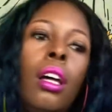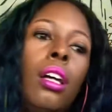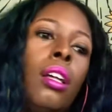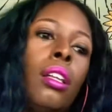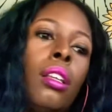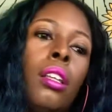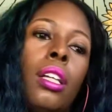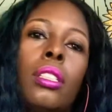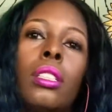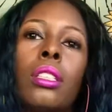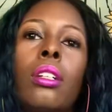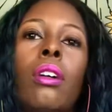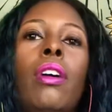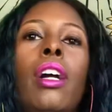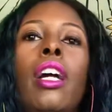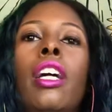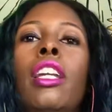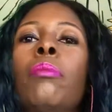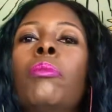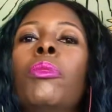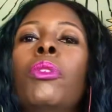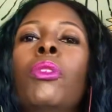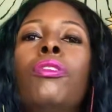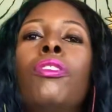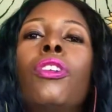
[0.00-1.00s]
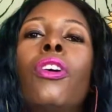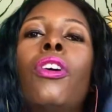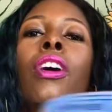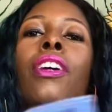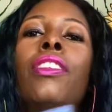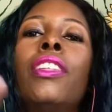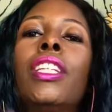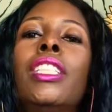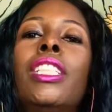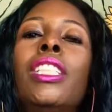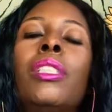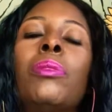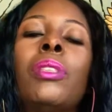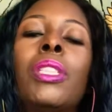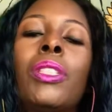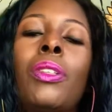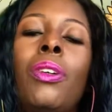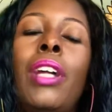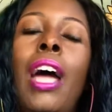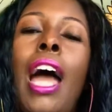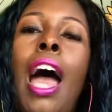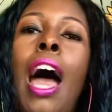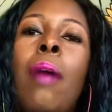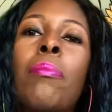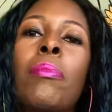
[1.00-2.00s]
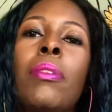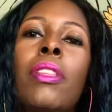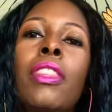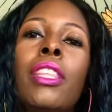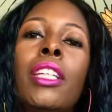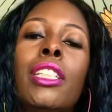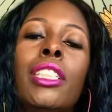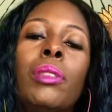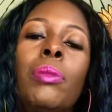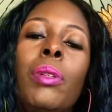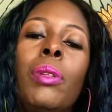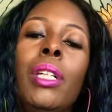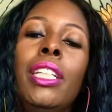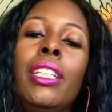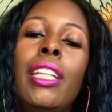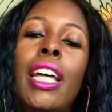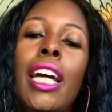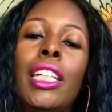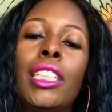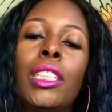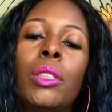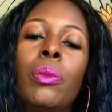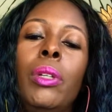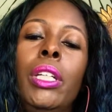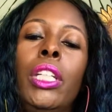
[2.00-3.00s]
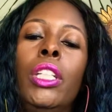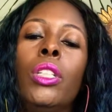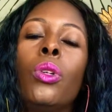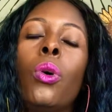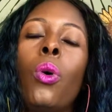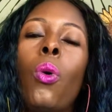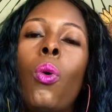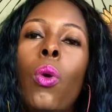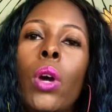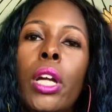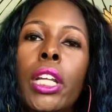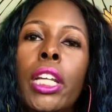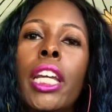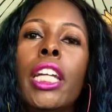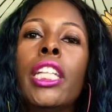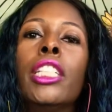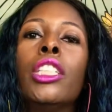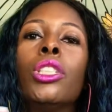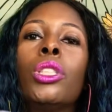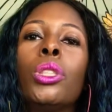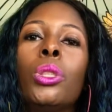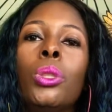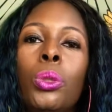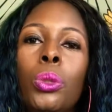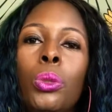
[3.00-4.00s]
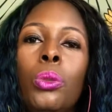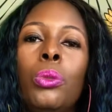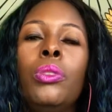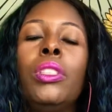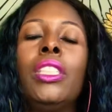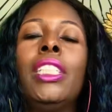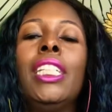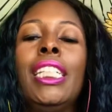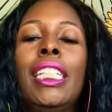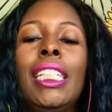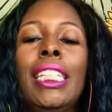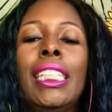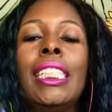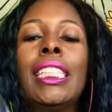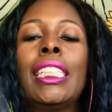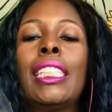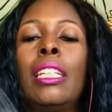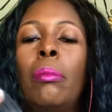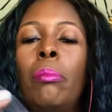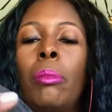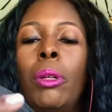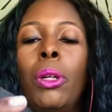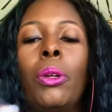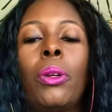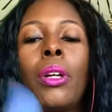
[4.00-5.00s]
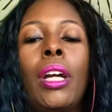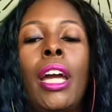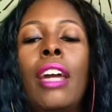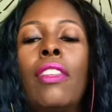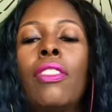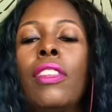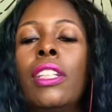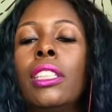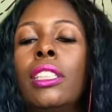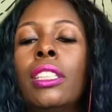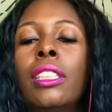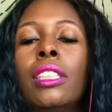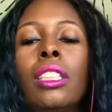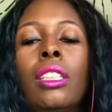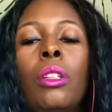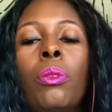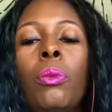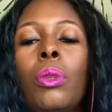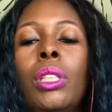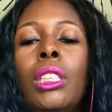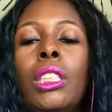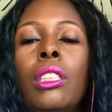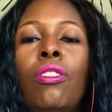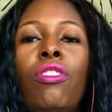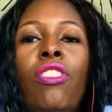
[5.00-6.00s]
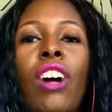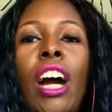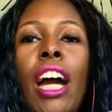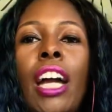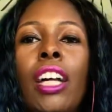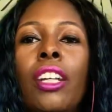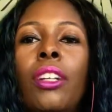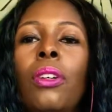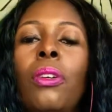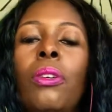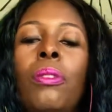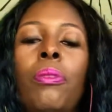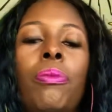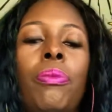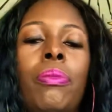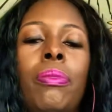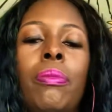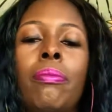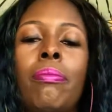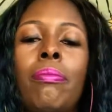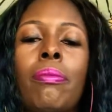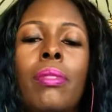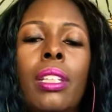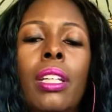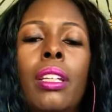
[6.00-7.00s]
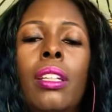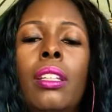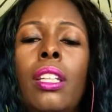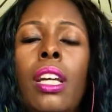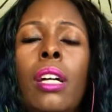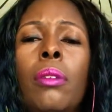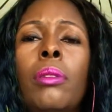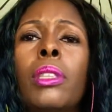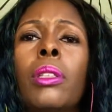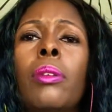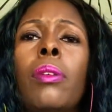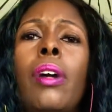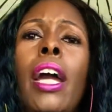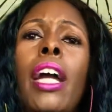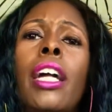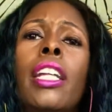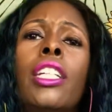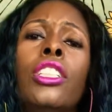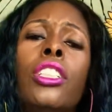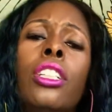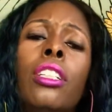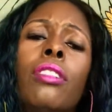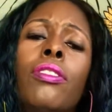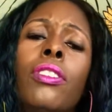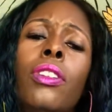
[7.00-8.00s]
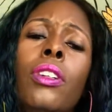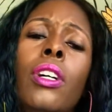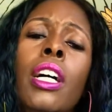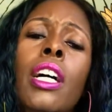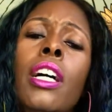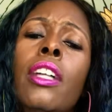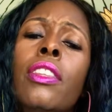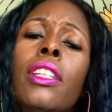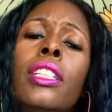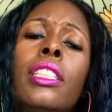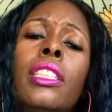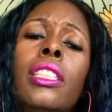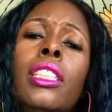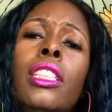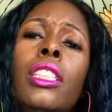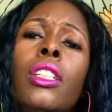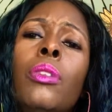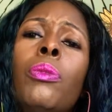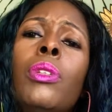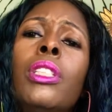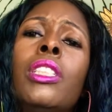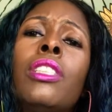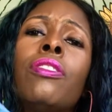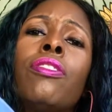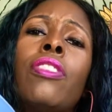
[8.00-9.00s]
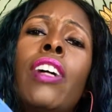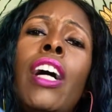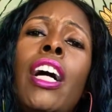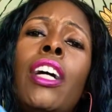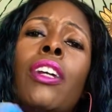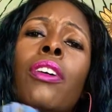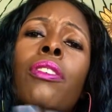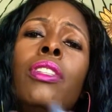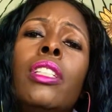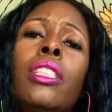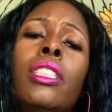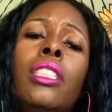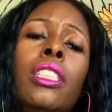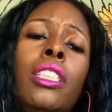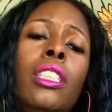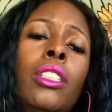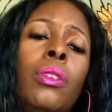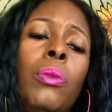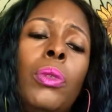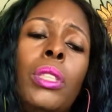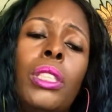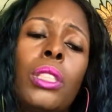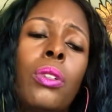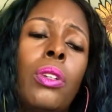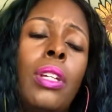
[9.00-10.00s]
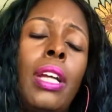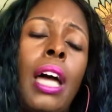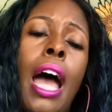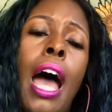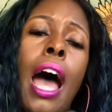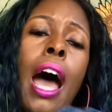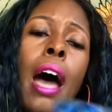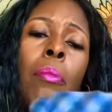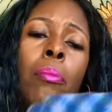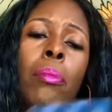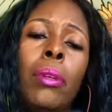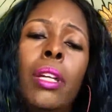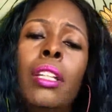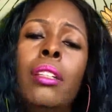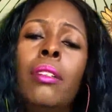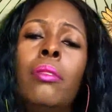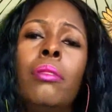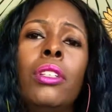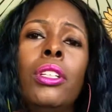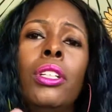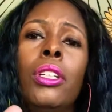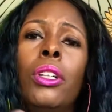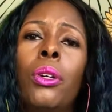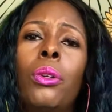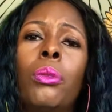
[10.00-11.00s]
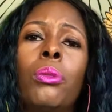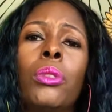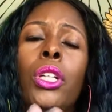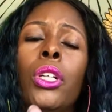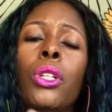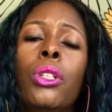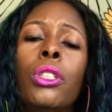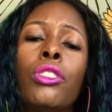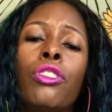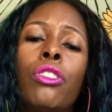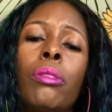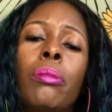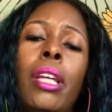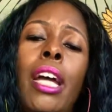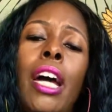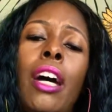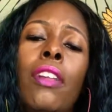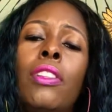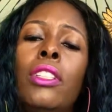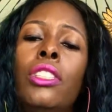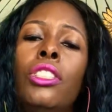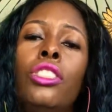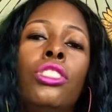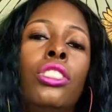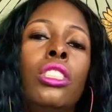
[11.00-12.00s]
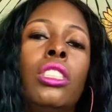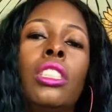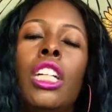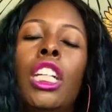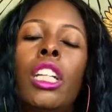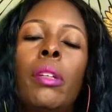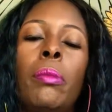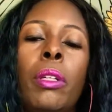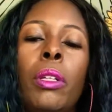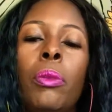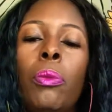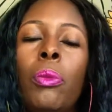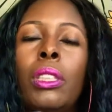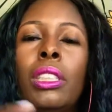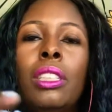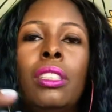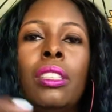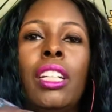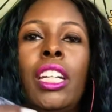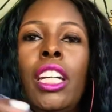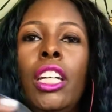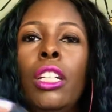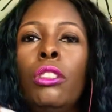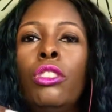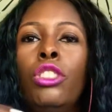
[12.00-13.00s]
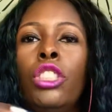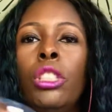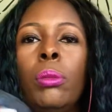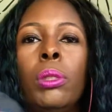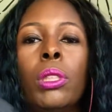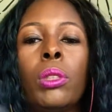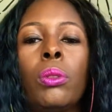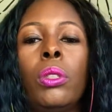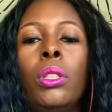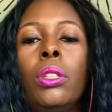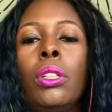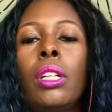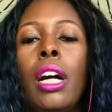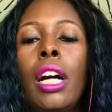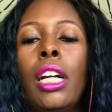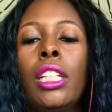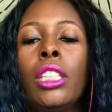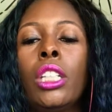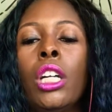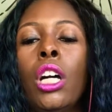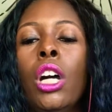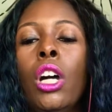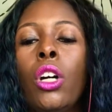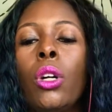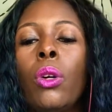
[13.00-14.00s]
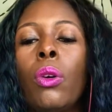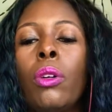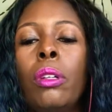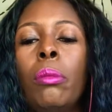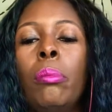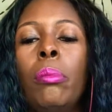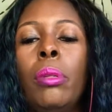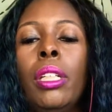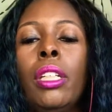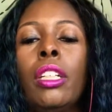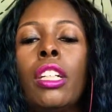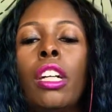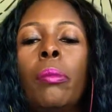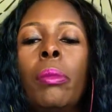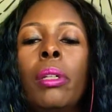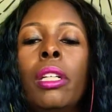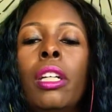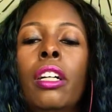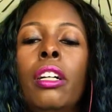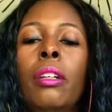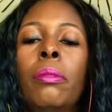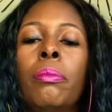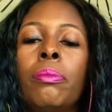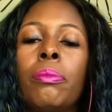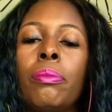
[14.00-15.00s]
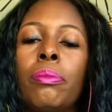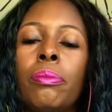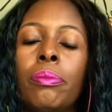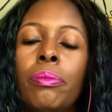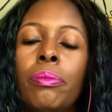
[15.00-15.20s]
let's go ahead and move on. This is what's going to happen this week, next week, going into December. Okay, this isn't what's final. That was a raggedy shuffle. This isn't what's final. This isn't what's going to happen, you know, years from now. This is just telling me what's the energy between you guys going to be coming up.